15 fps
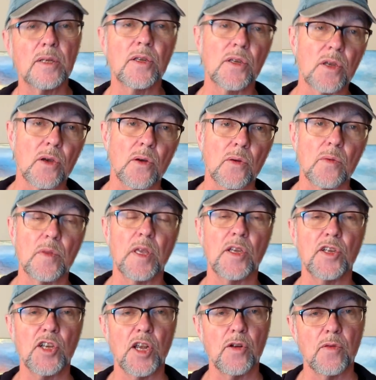So they
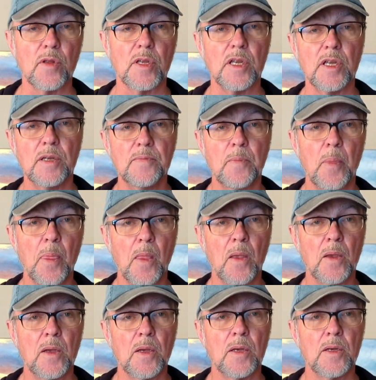generally
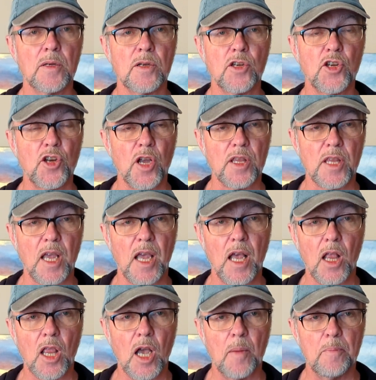shut the
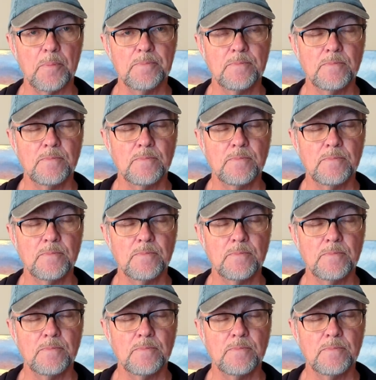hell up.